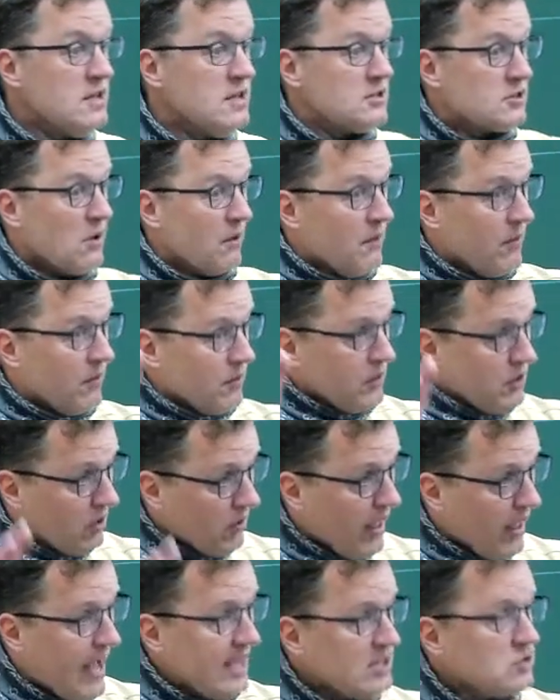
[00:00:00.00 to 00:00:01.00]
So
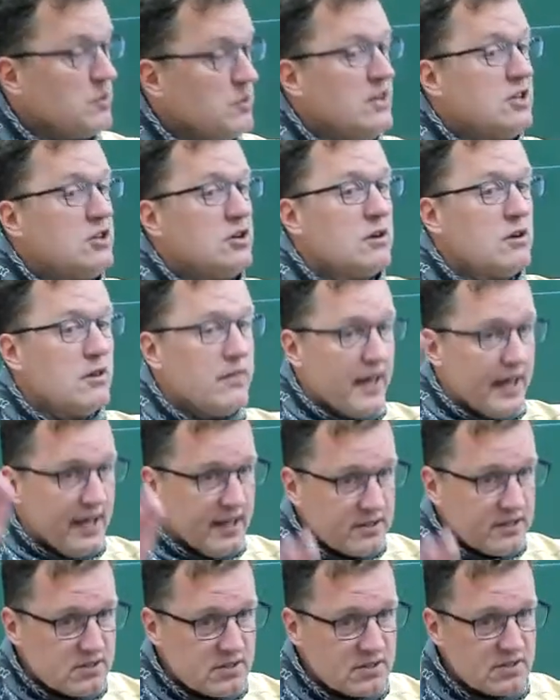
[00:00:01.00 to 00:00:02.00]
you'll, as we do
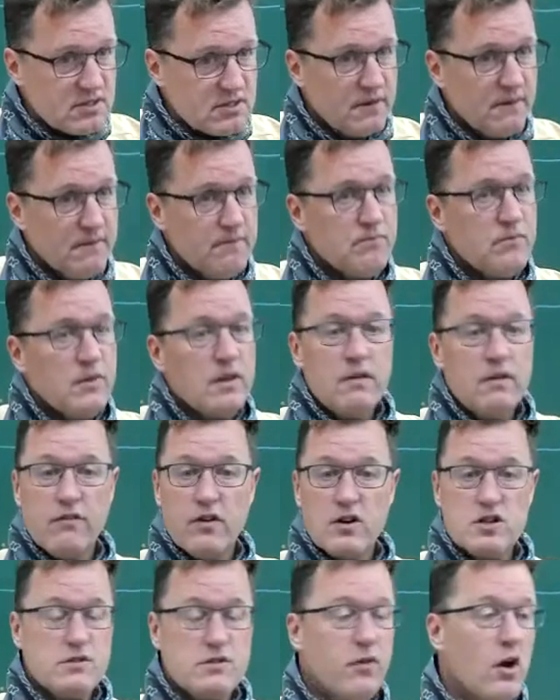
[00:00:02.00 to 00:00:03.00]
this,
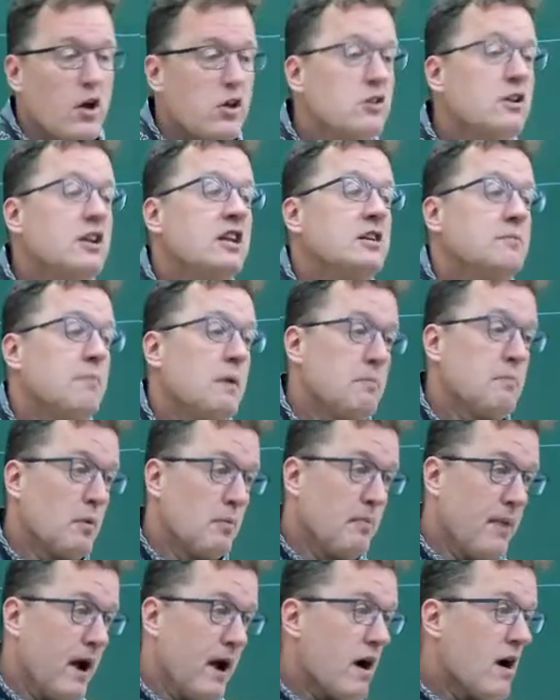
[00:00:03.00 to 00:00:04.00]
first of all, you need to be
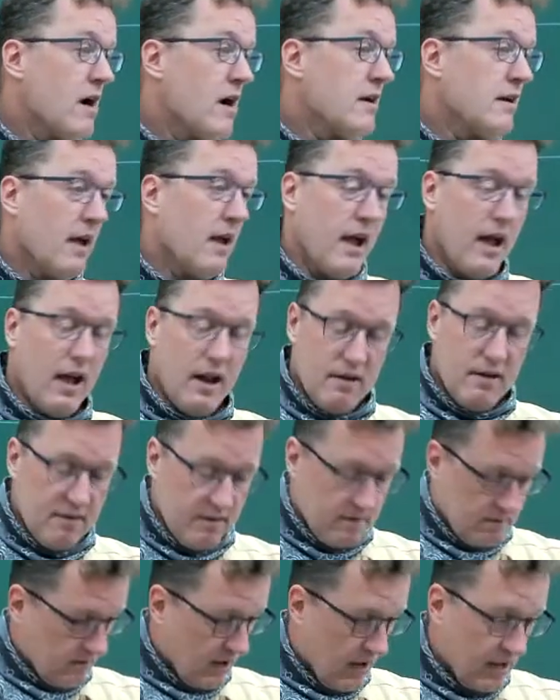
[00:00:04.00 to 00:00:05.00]
prepared, and
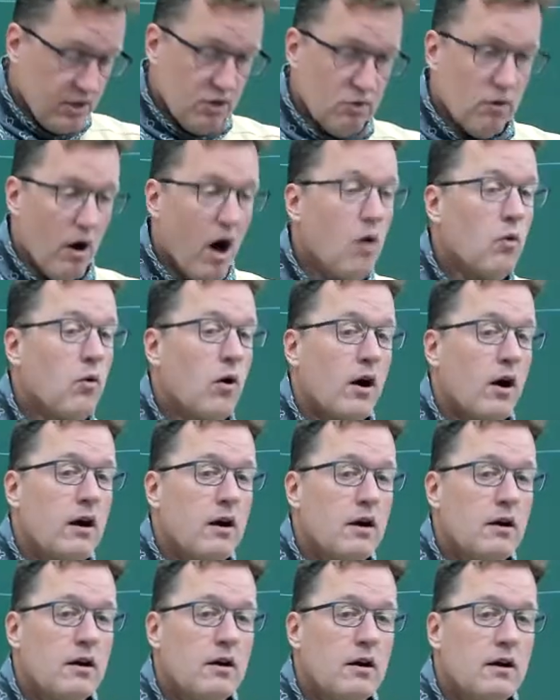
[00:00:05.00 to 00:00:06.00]
and you all were.